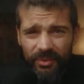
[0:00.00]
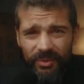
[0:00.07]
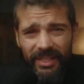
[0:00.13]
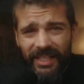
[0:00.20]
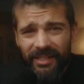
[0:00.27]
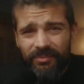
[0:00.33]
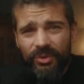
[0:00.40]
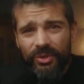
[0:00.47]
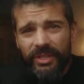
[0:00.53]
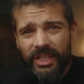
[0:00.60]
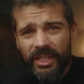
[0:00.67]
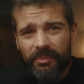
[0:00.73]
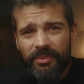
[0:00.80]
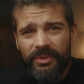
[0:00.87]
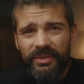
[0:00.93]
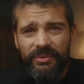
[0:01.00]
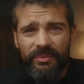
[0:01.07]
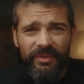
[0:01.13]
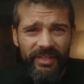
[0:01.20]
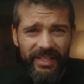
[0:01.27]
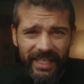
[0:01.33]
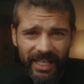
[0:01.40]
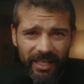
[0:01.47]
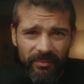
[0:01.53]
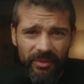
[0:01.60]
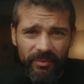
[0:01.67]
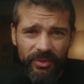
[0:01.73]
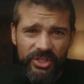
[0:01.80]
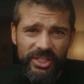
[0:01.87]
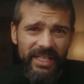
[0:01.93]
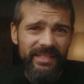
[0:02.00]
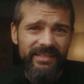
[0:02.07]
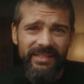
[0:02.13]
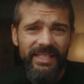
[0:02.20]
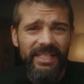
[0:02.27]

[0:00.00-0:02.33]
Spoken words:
You will have more keepers with a camera which has an